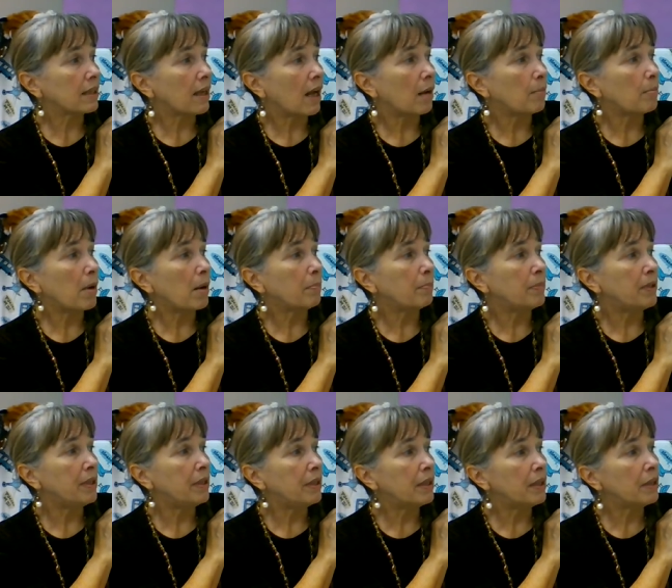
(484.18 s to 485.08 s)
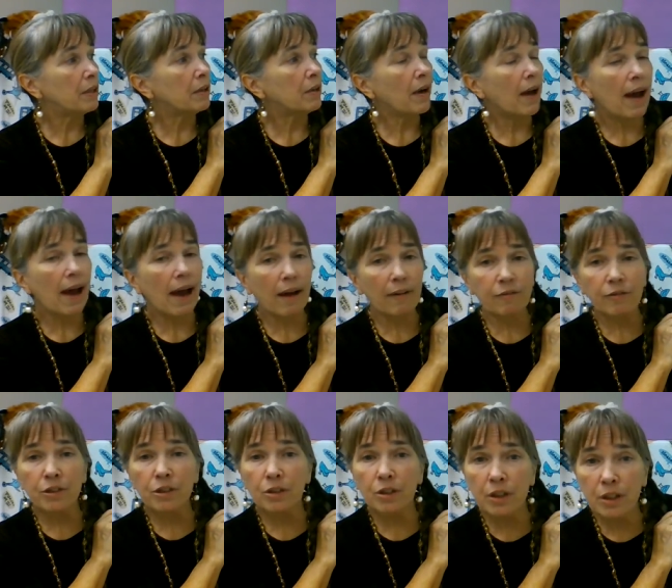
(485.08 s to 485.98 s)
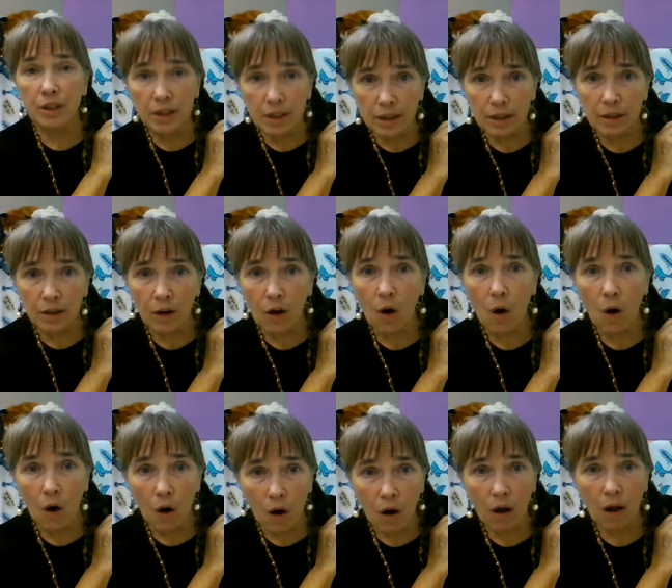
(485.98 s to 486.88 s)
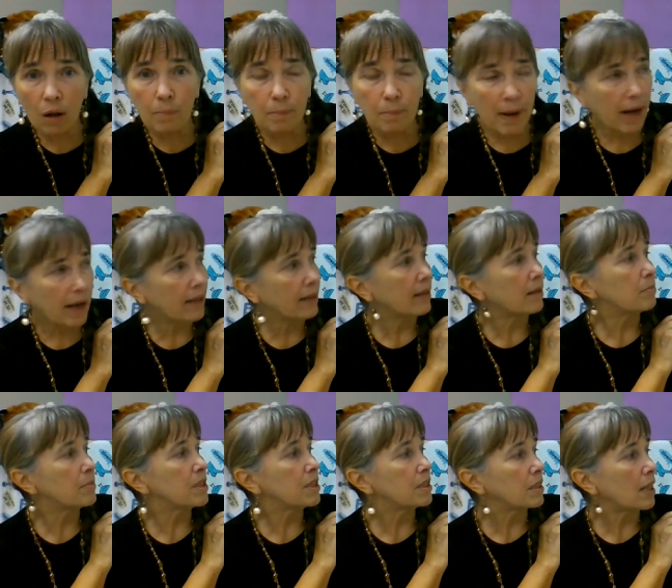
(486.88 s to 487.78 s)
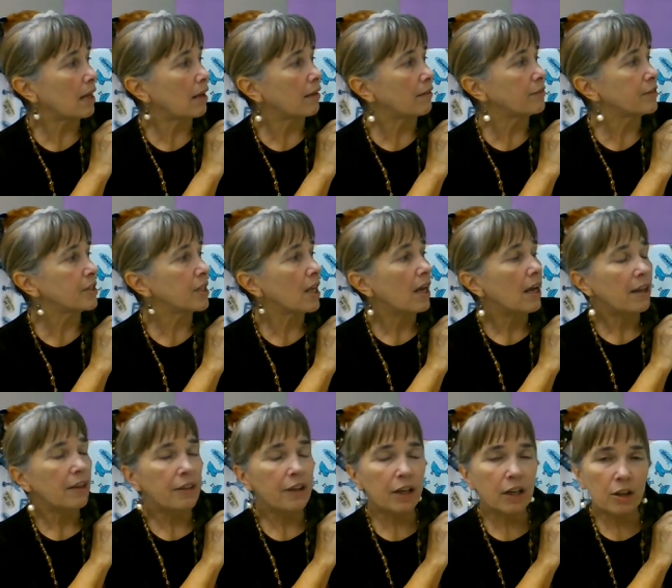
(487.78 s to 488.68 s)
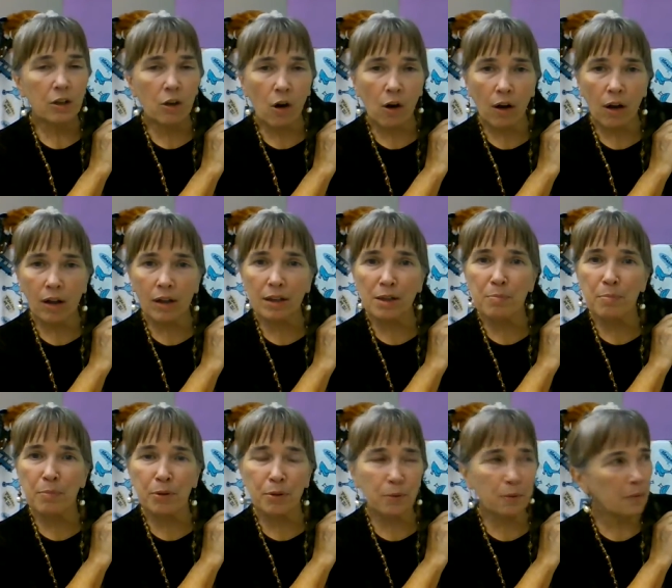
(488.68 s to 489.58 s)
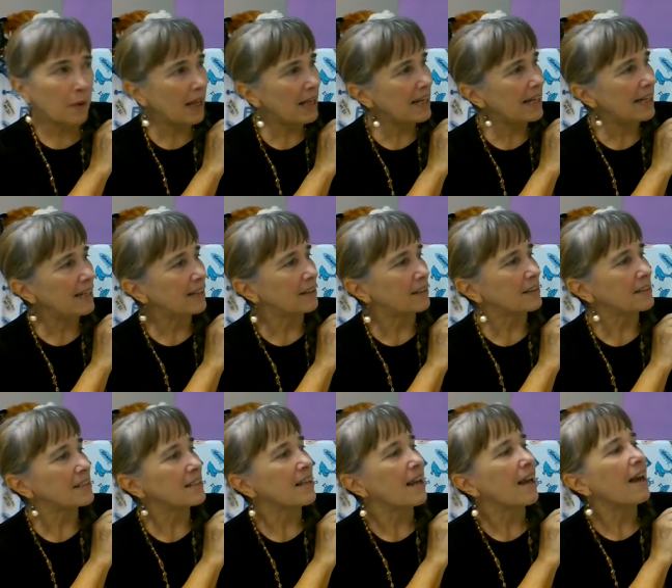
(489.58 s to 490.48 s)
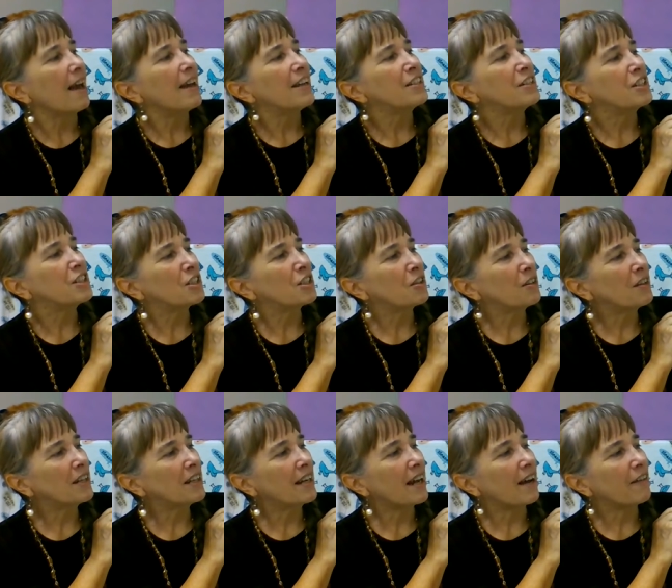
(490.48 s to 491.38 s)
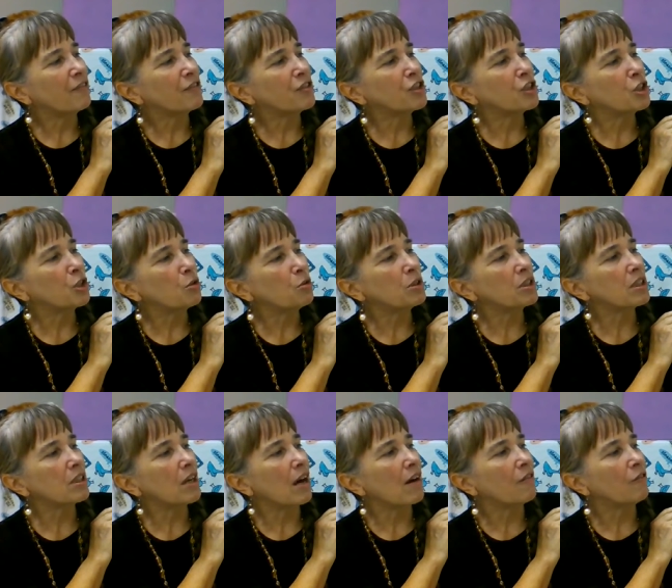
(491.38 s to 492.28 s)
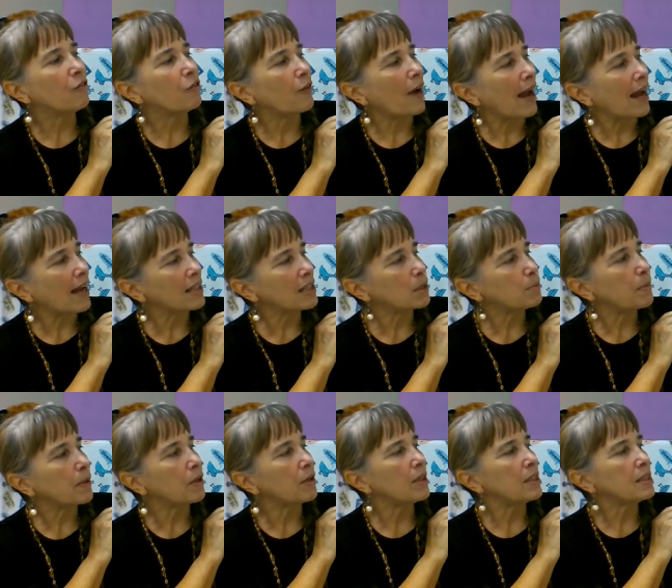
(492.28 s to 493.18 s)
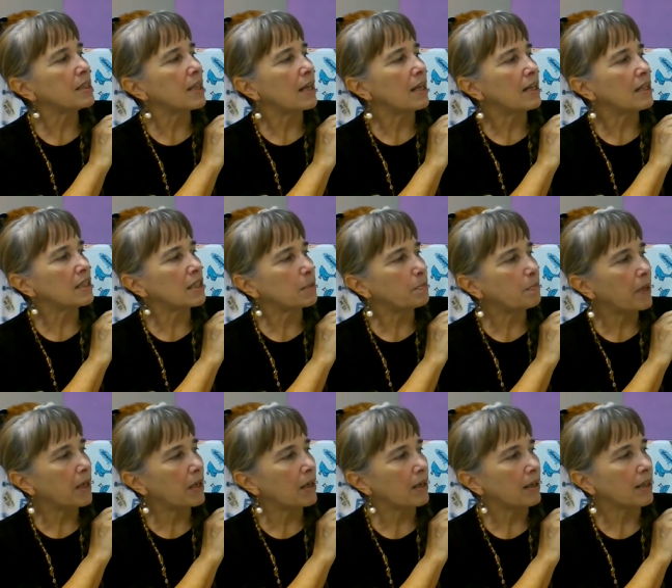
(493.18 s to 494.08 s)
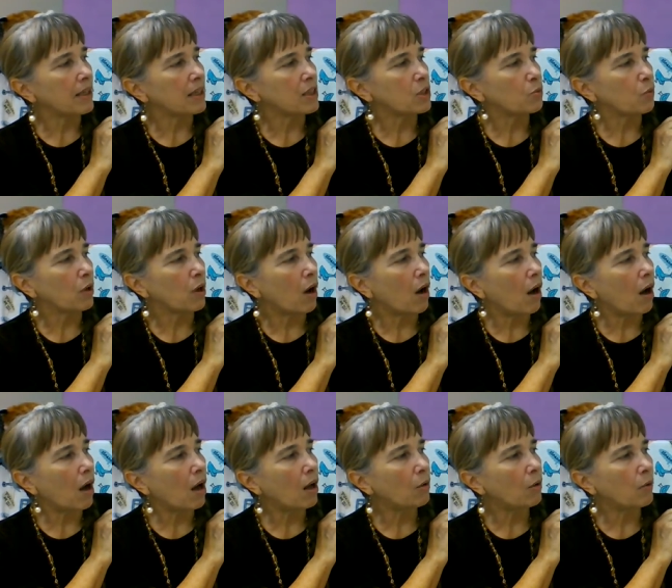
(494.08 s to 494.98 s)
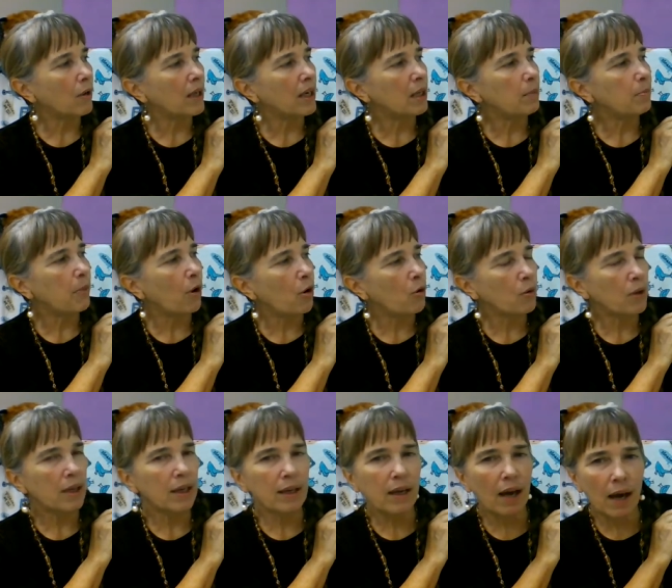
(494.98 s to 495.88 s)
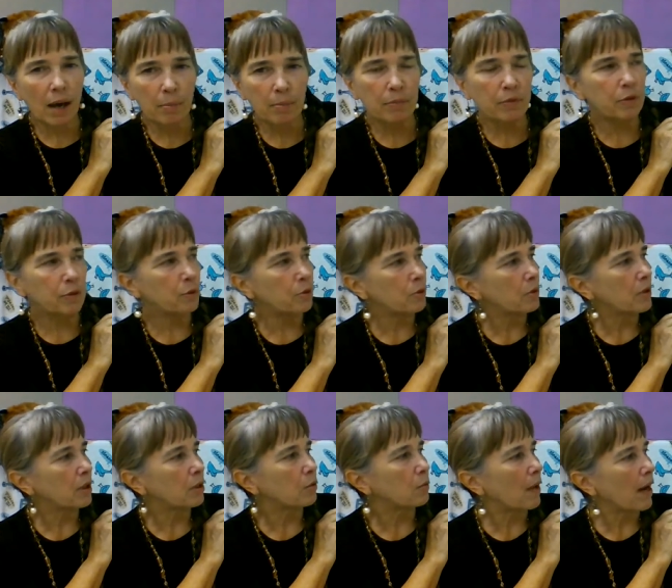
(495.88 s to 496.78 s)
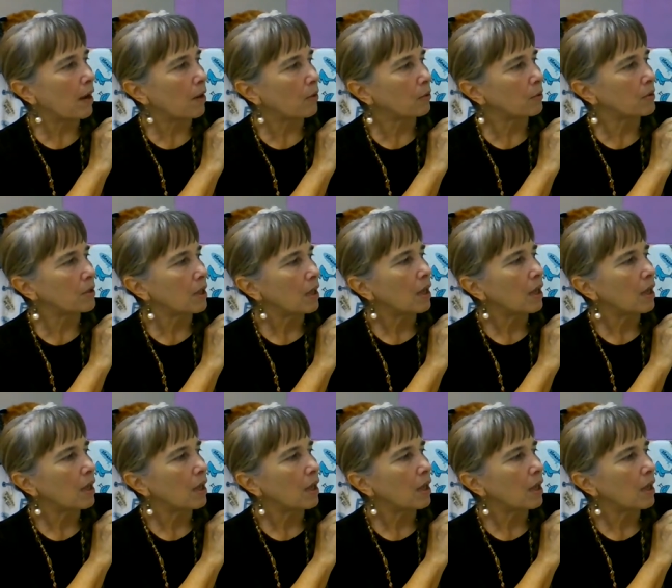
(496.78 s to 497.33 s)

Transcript: come up year after year all by themselves. They're called perennials. Sure enough, shoots of raspberries and asparagus were already poking up through the ground.